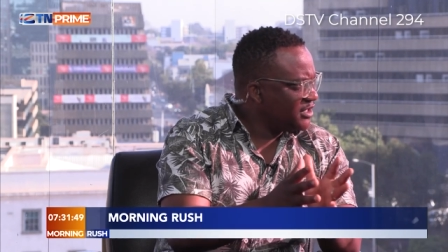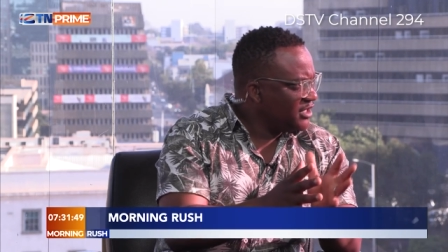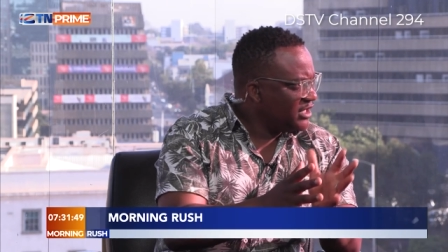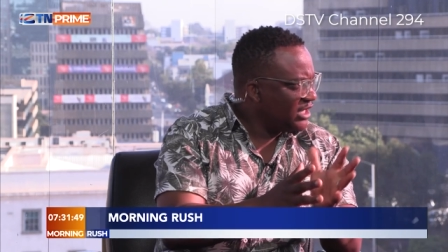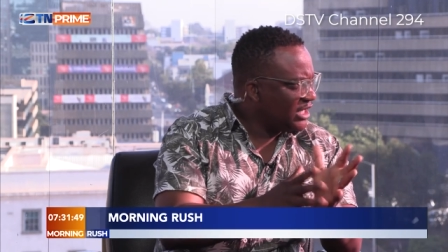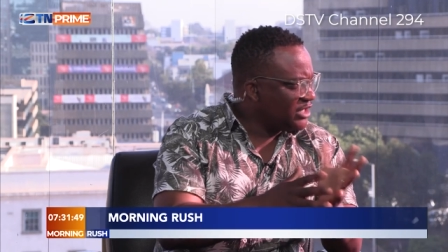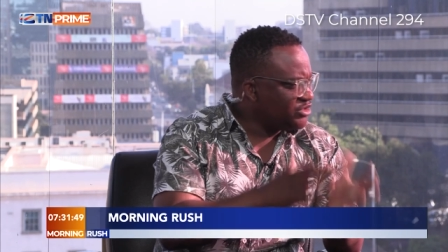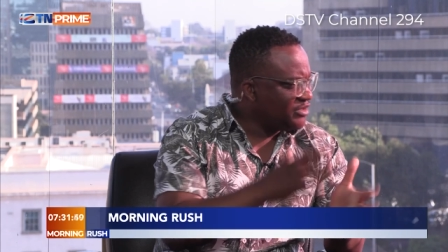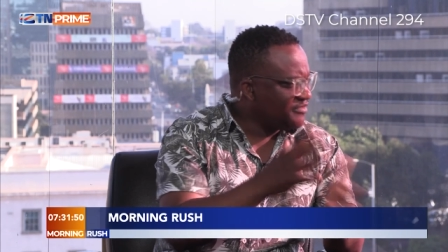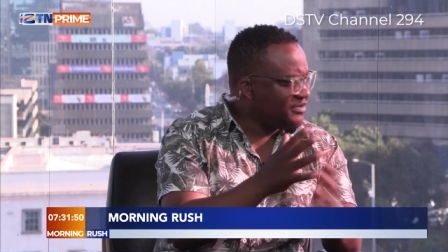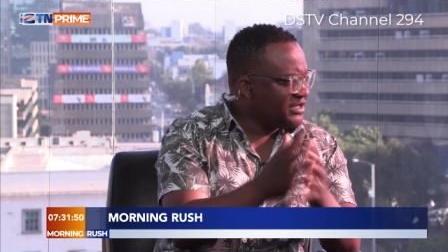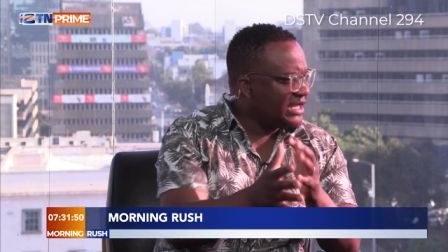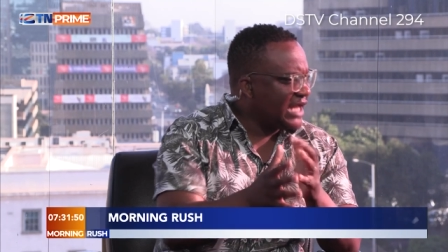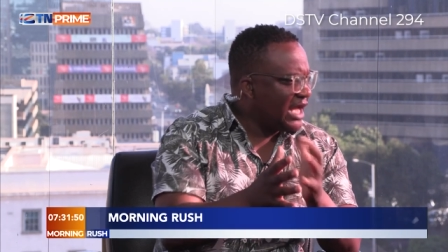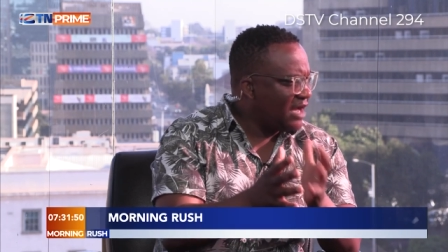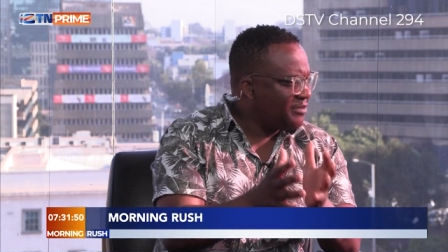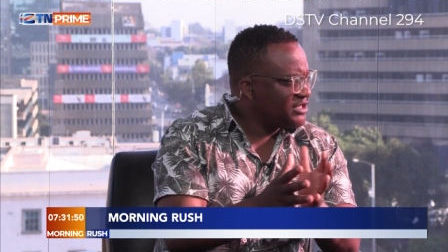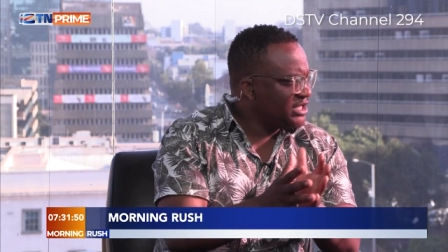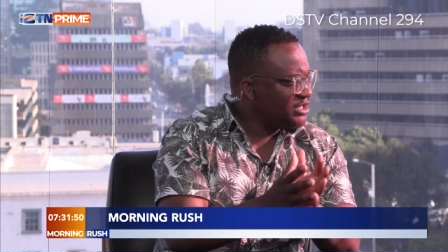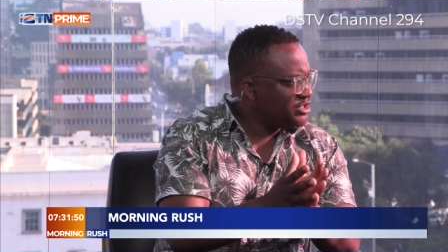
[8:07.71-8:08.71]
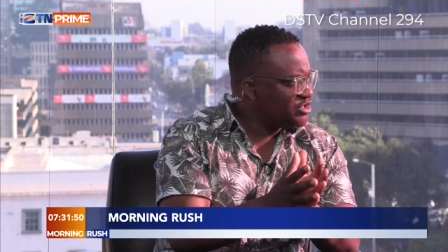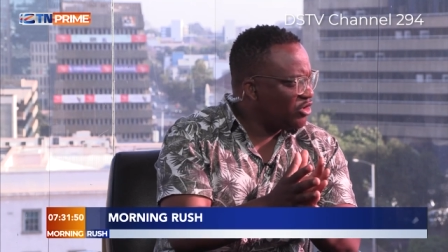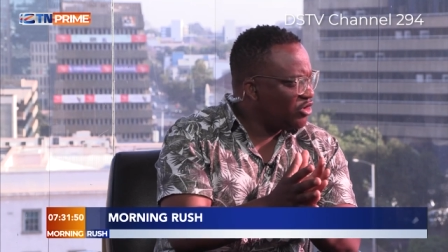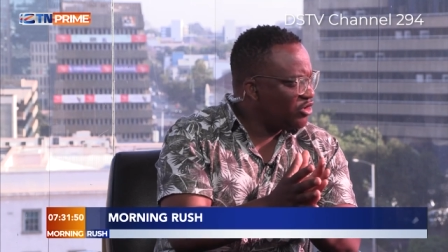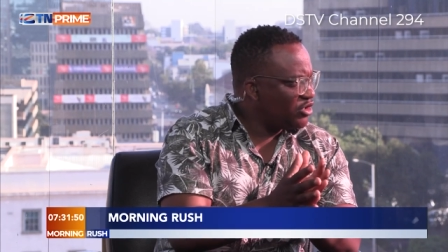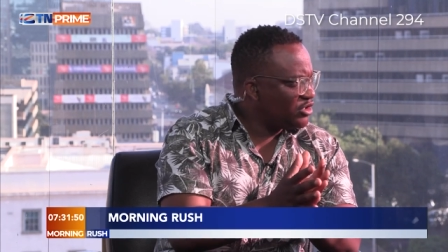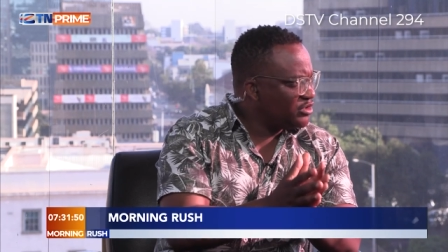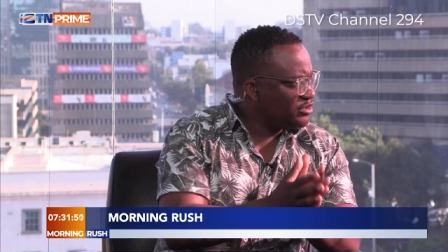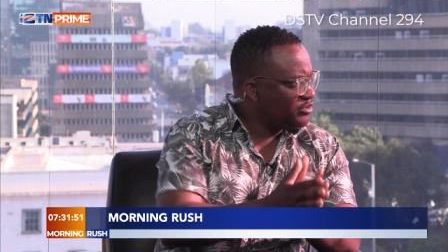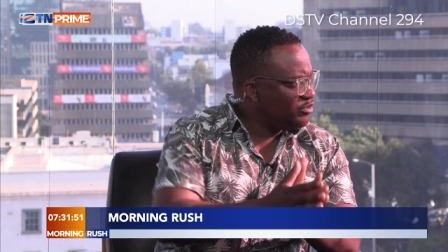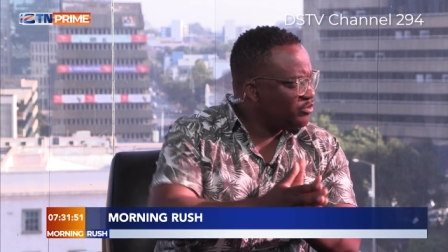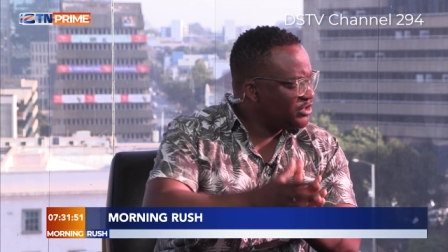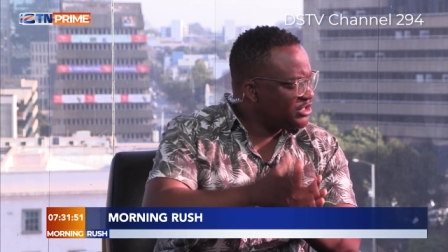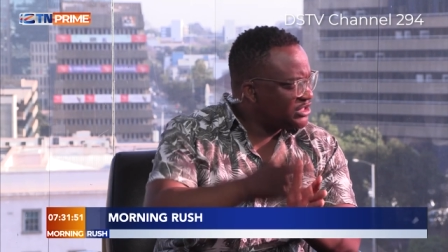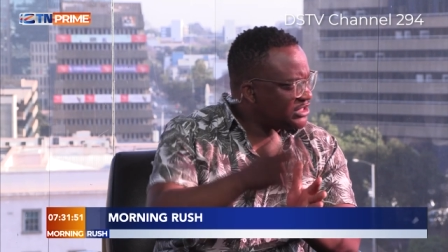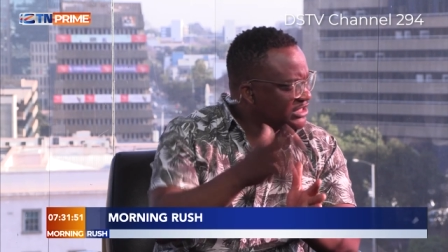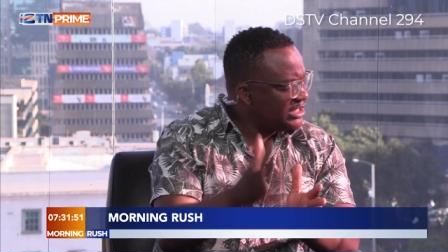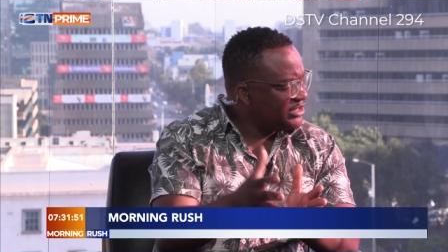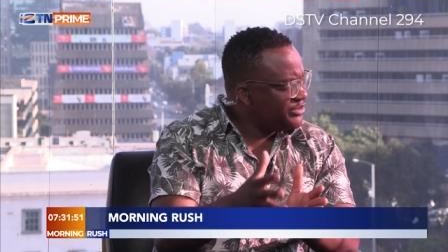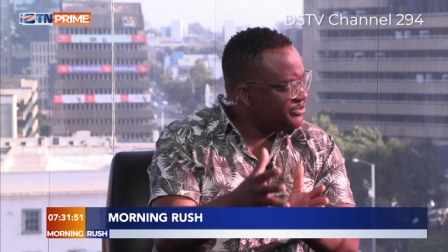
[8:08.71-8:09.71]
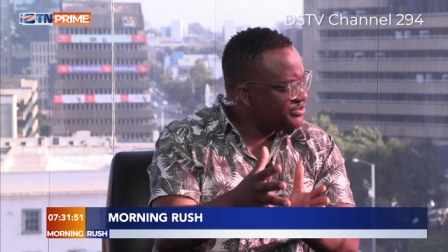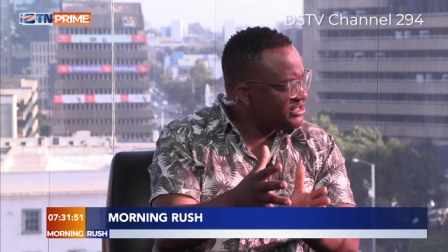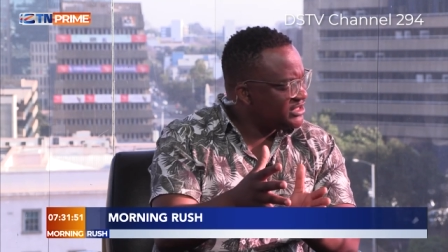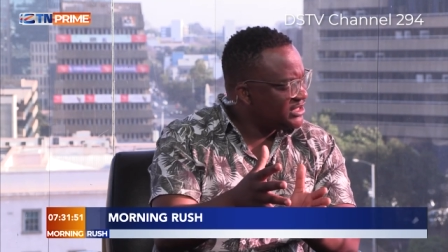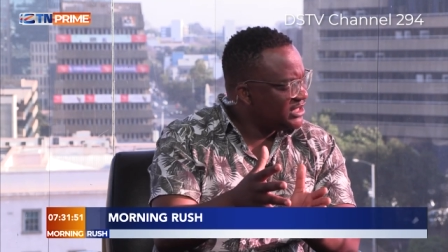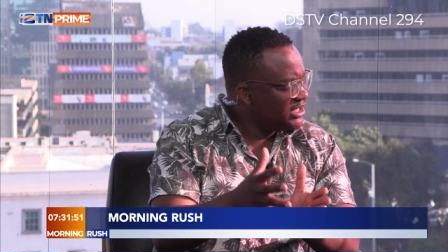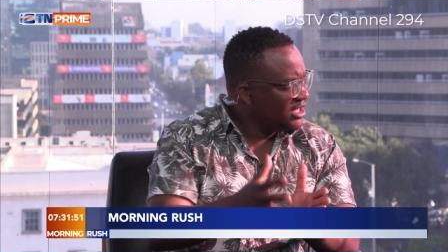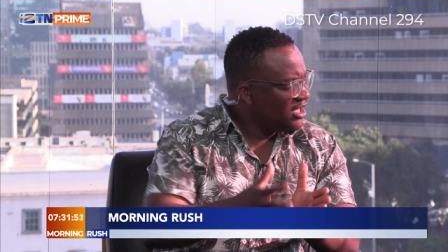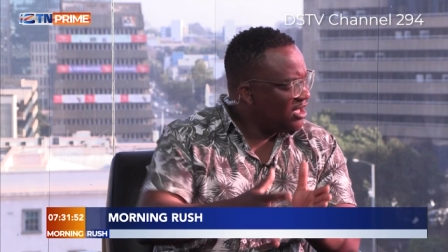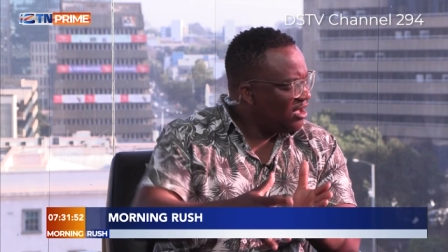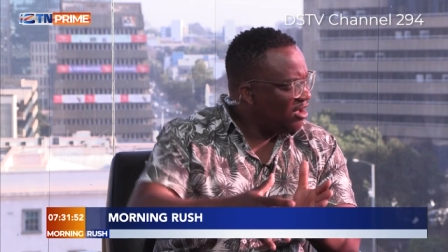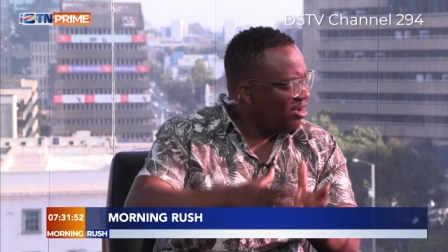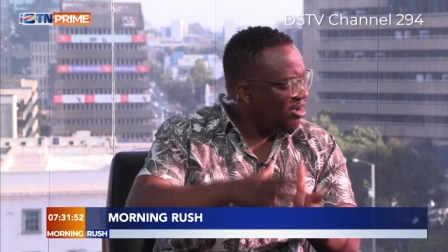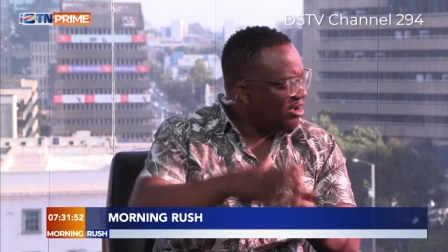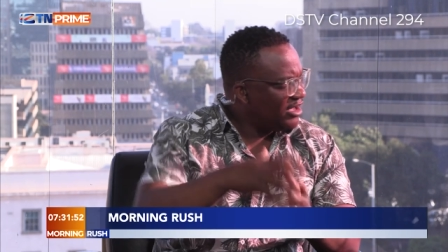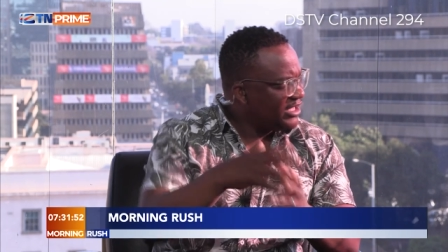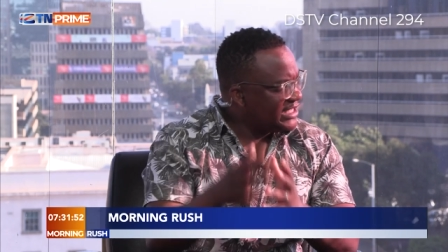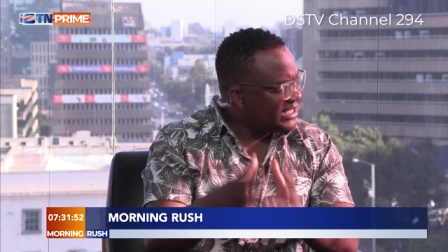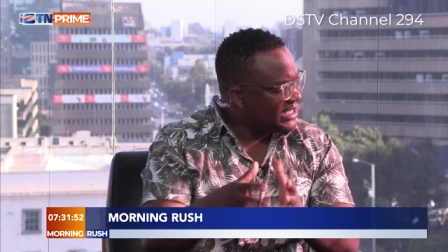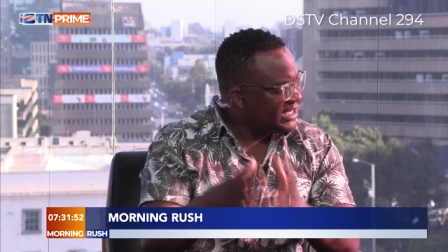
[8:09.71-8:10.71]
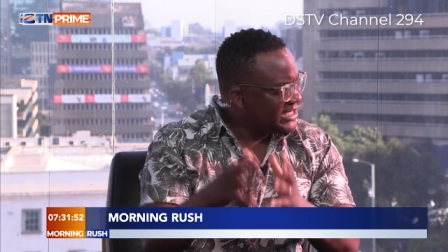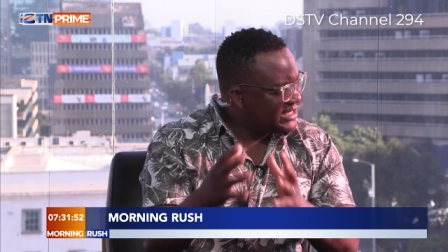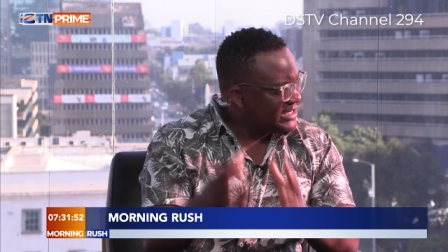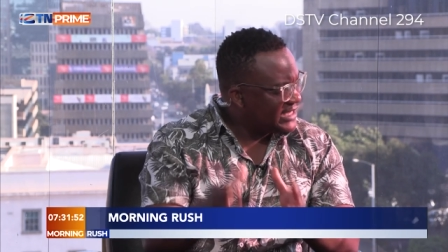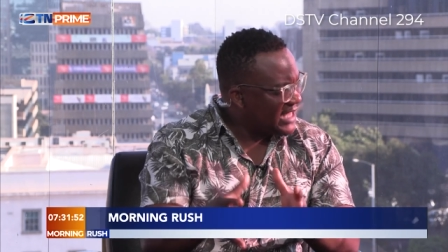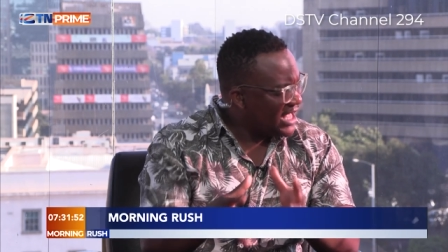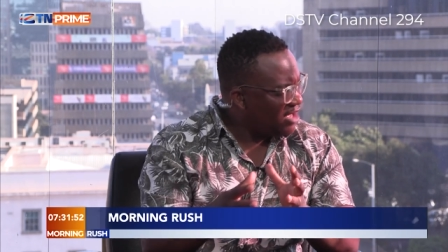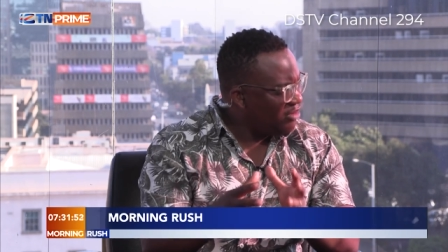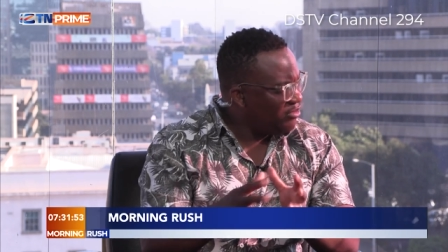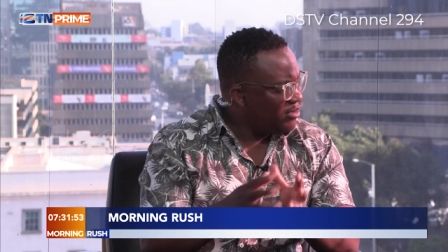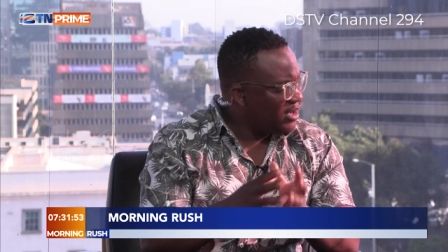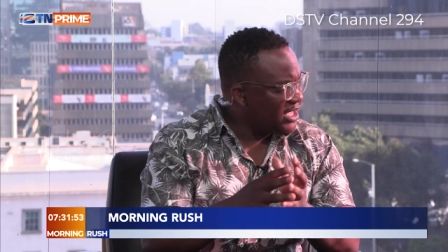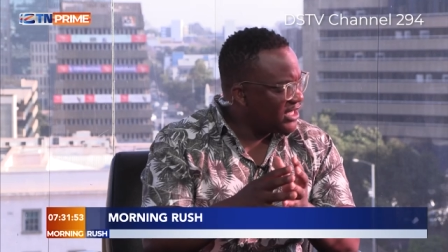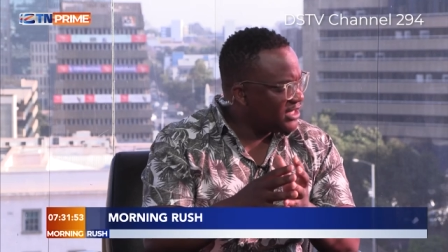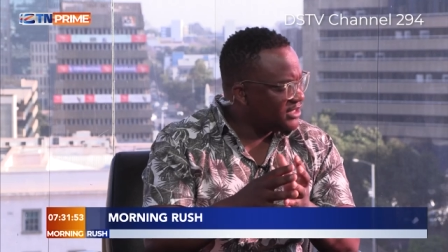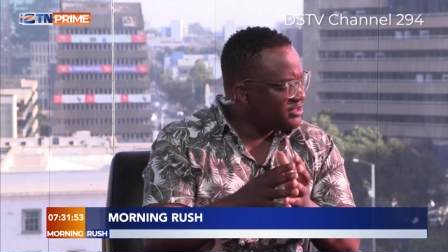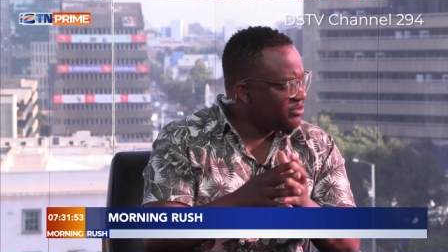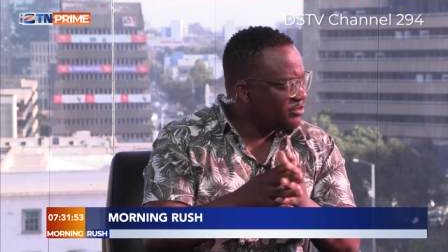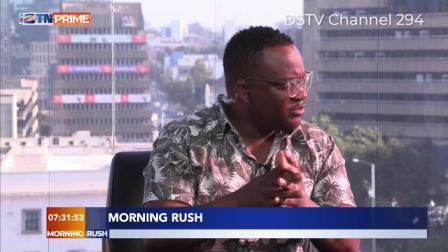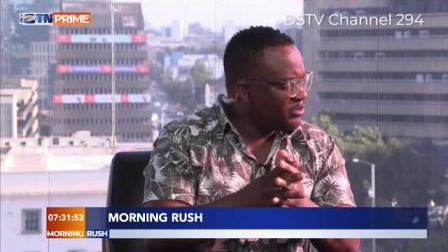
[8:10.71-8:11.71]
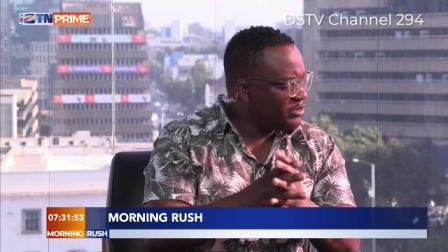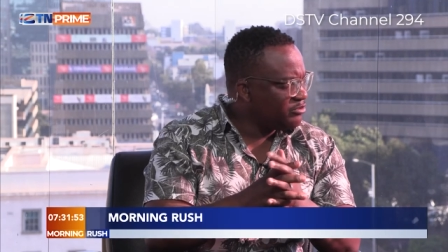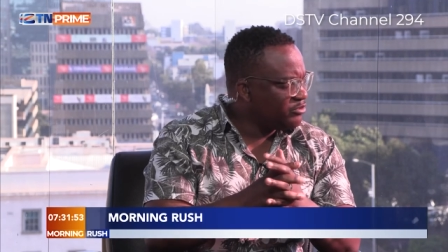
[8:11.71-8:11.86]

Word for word: Uh, do you have any update on which teams are here now and what,